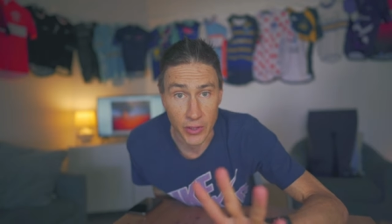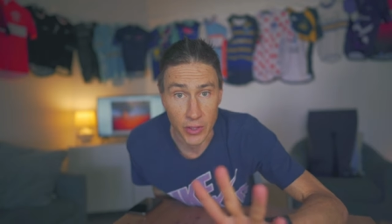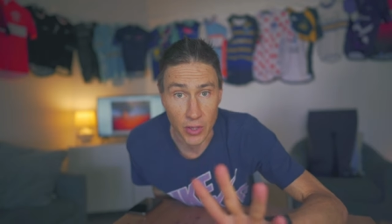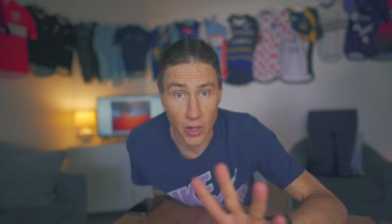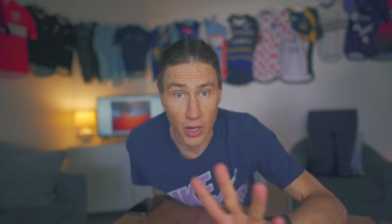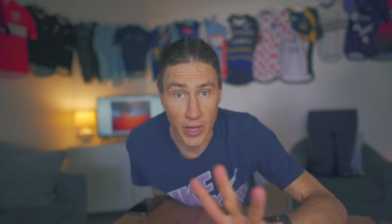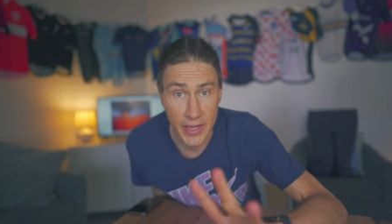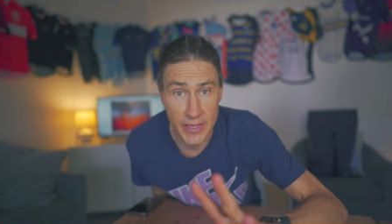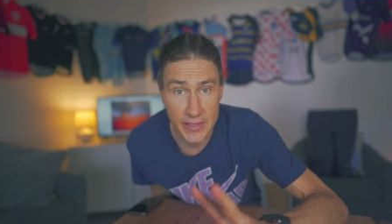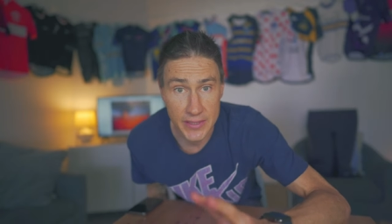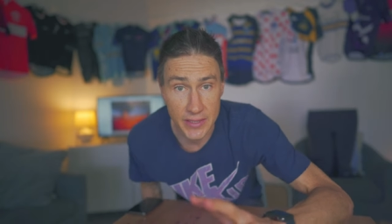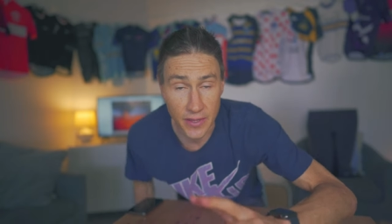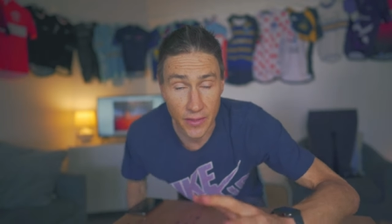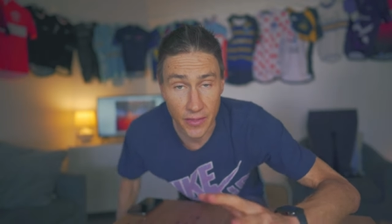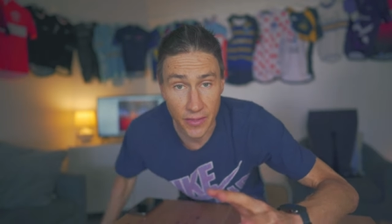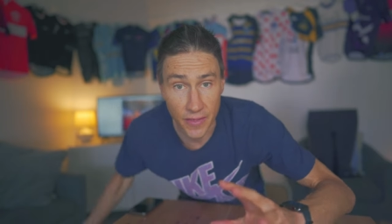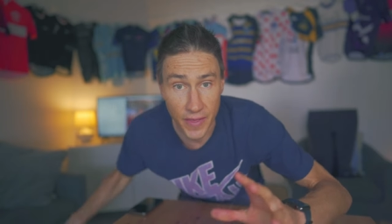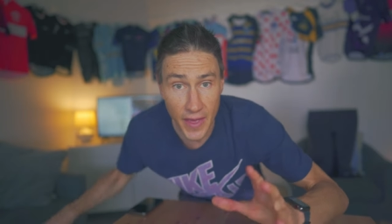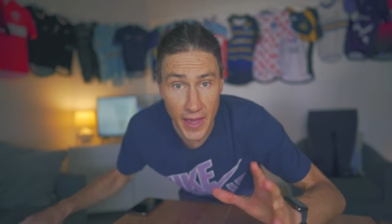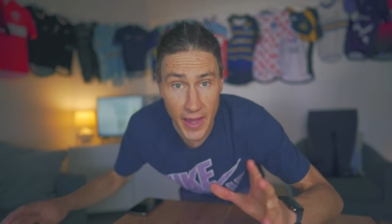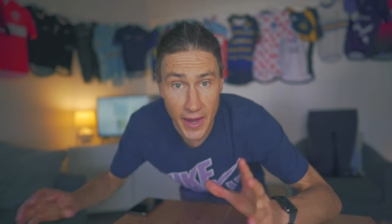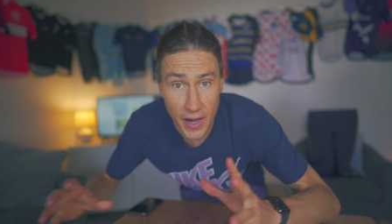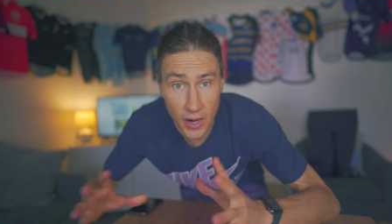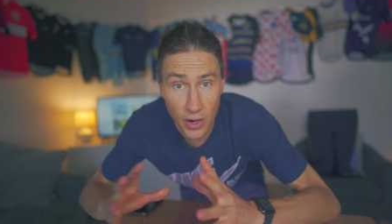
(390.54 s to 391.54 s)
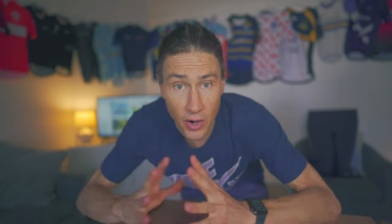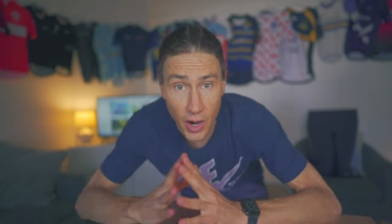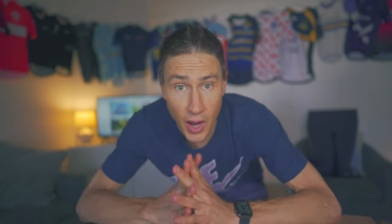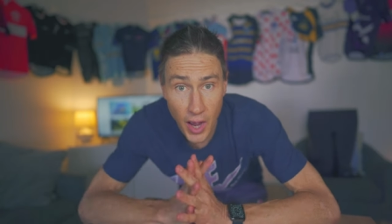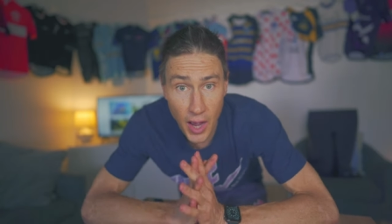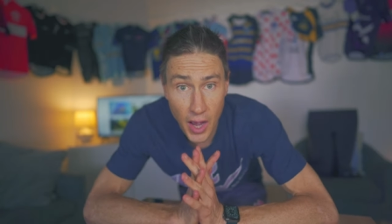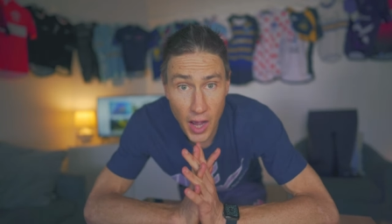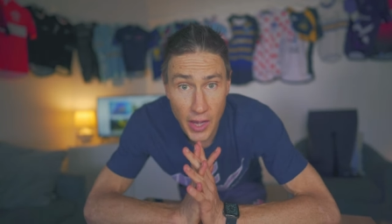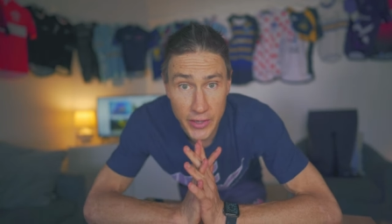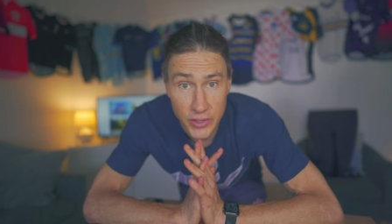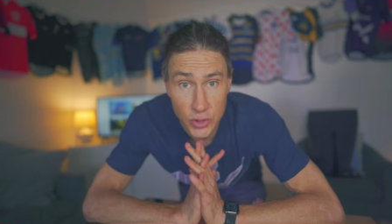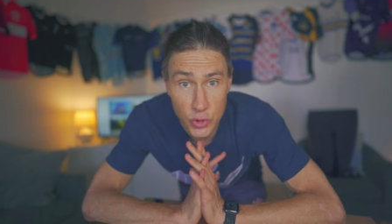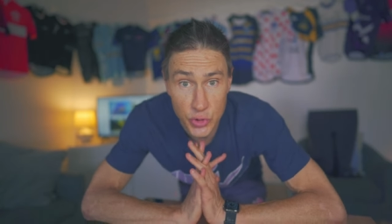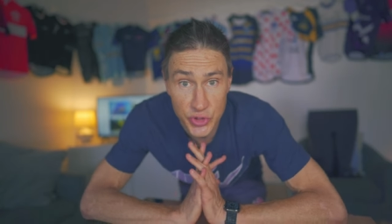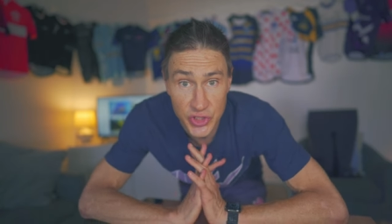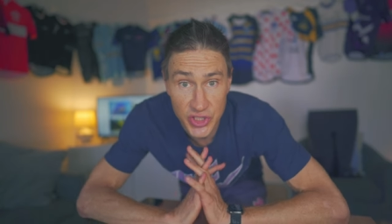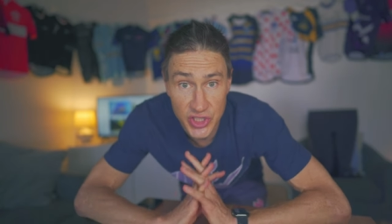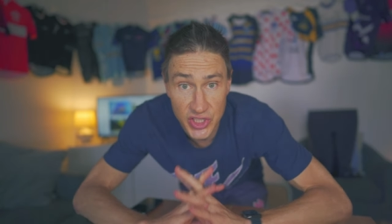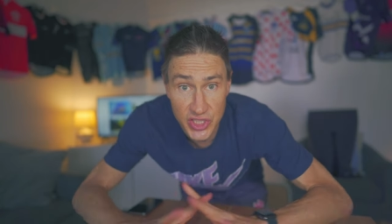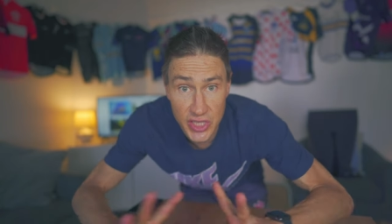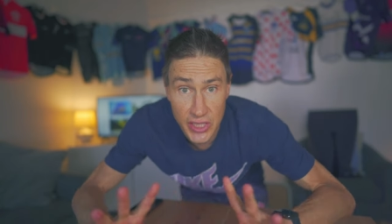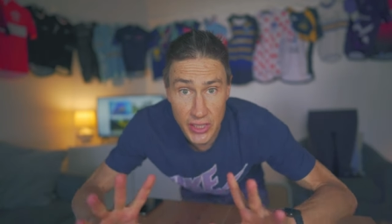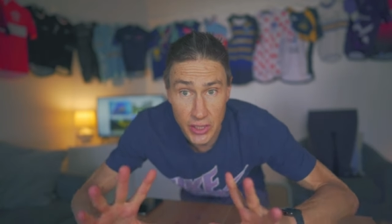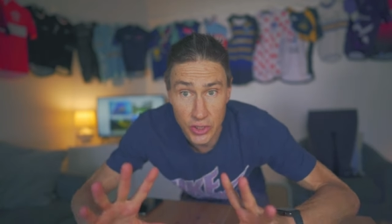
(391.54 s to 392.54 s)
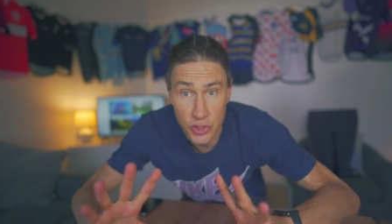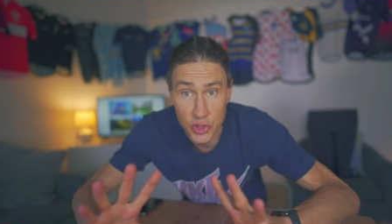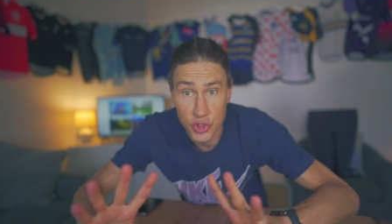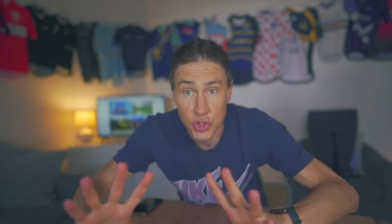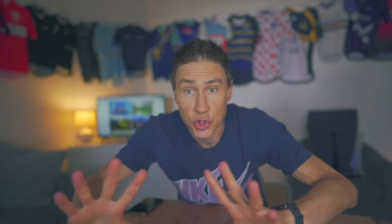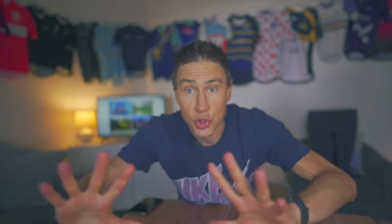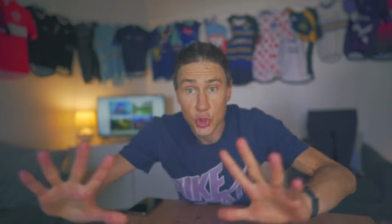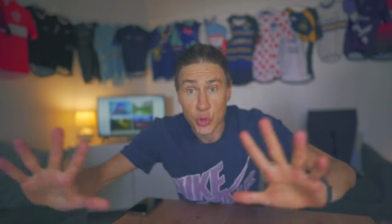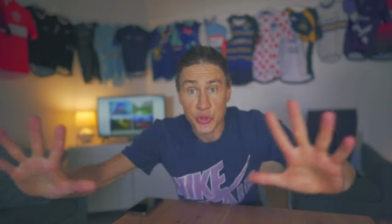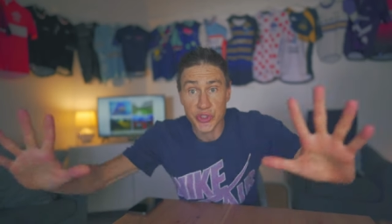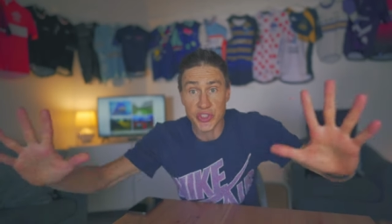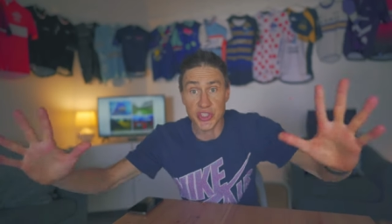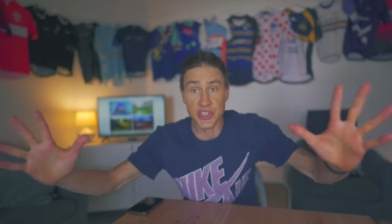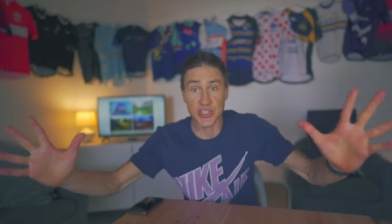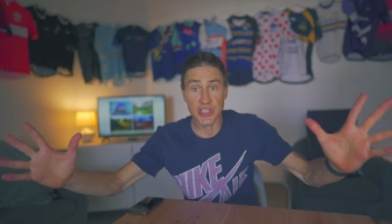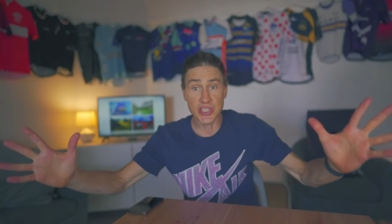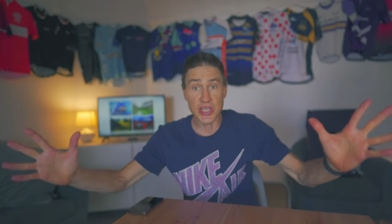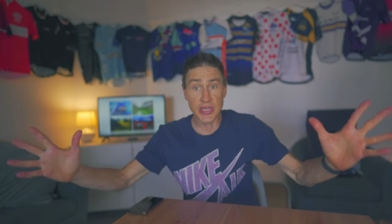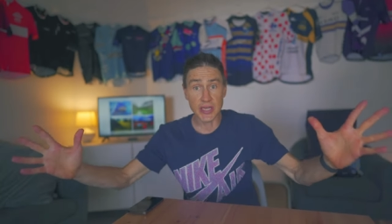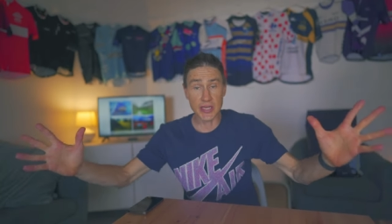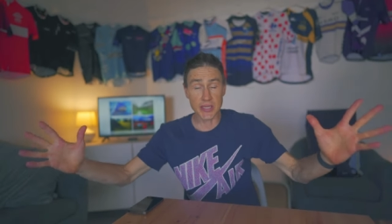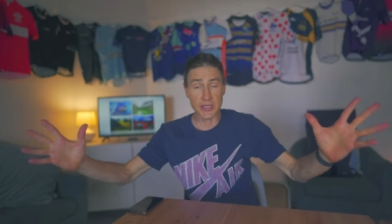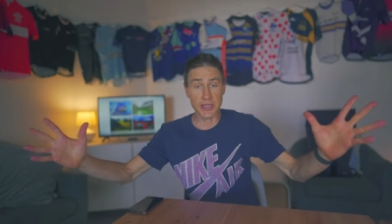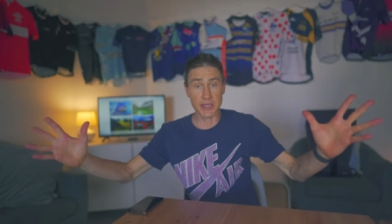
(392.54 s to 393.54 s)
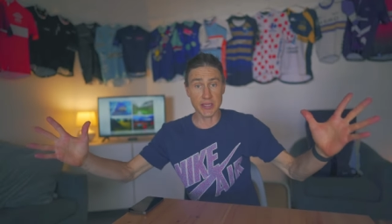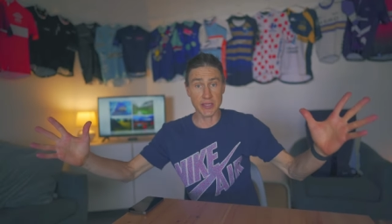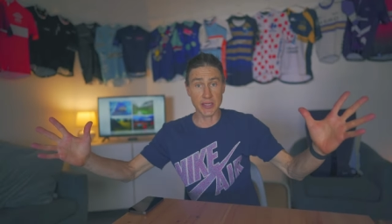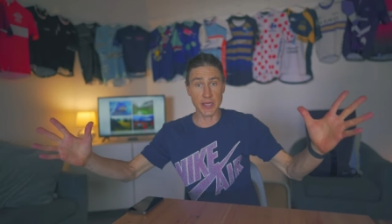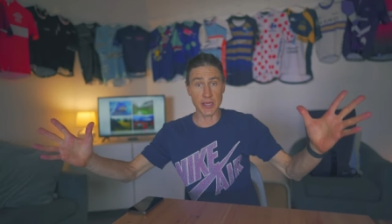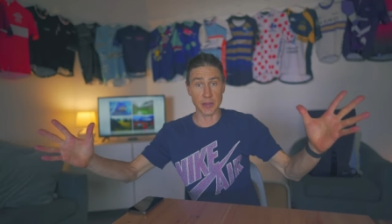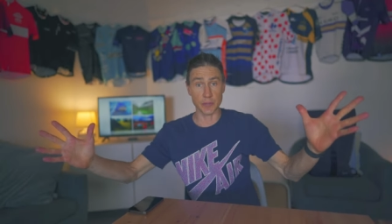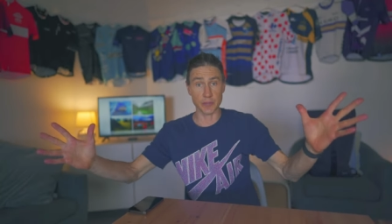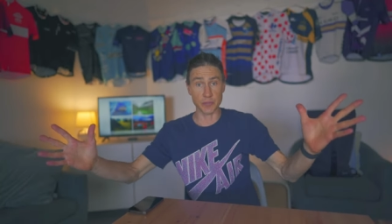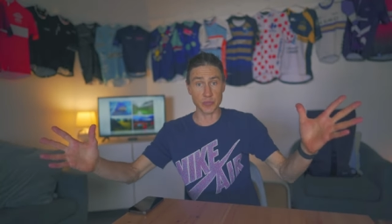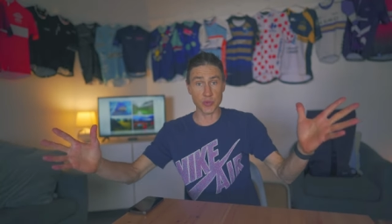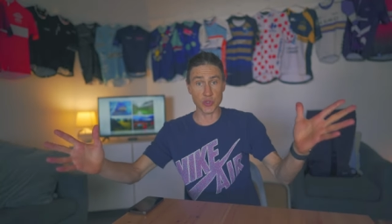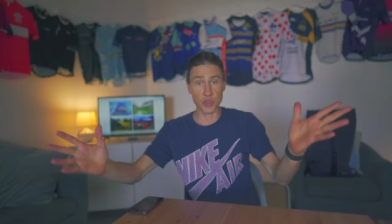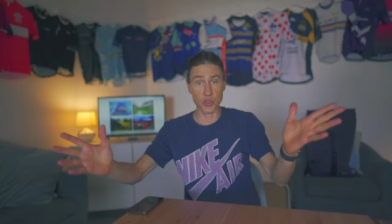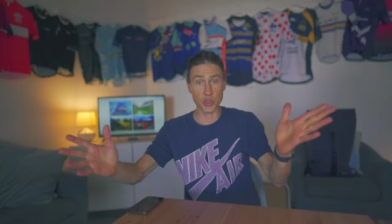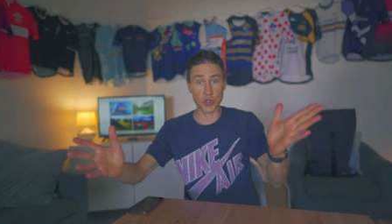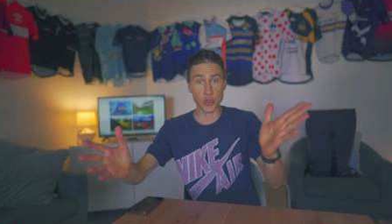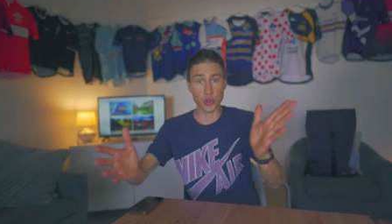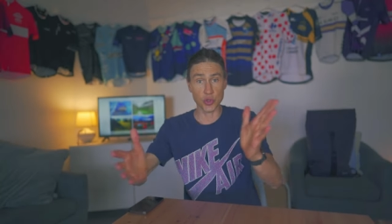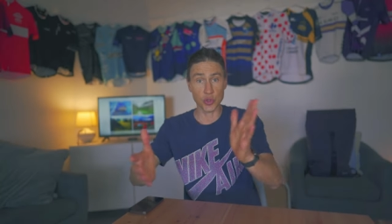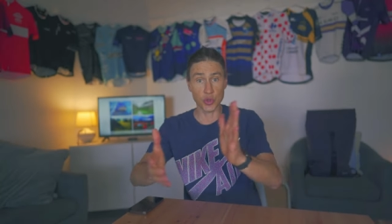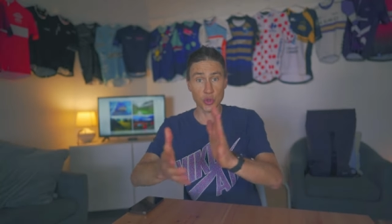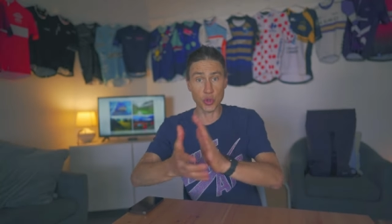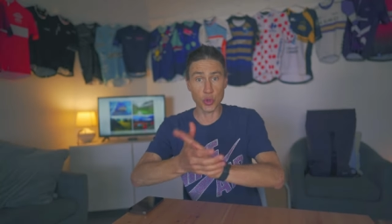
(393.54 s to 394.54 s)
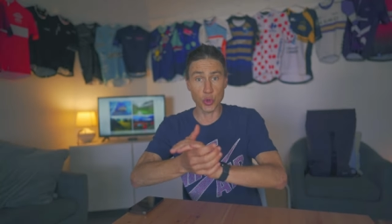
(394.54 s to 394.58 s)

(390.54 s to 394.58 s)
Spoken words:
it, guys. There are your six tips